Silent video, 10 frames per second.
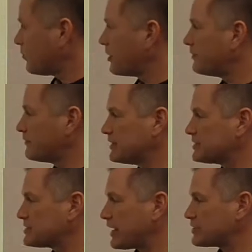one of these
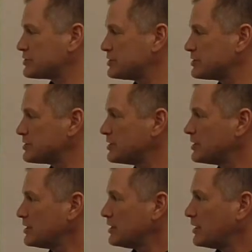sections.
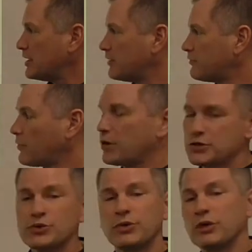And so our
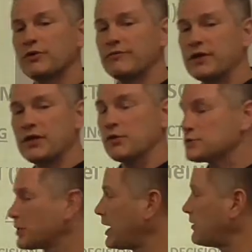short little videos,
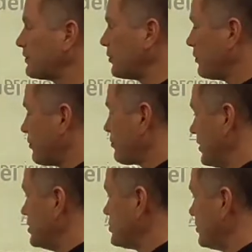we're kind of going
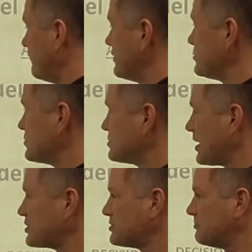through each individual
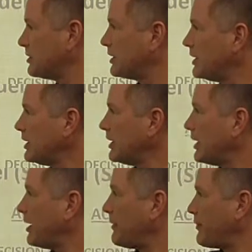section, but
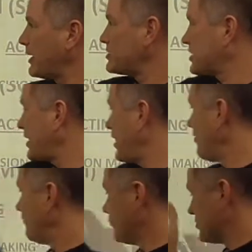I think it's kind of
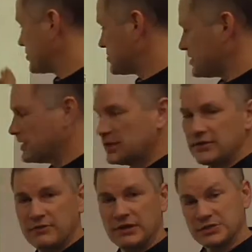helpful to see
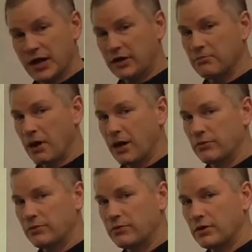the entire
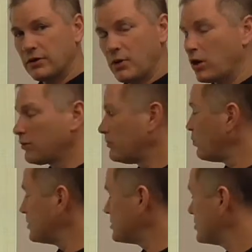model all on
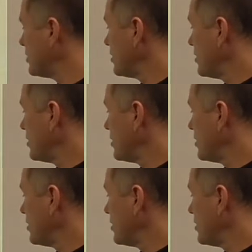one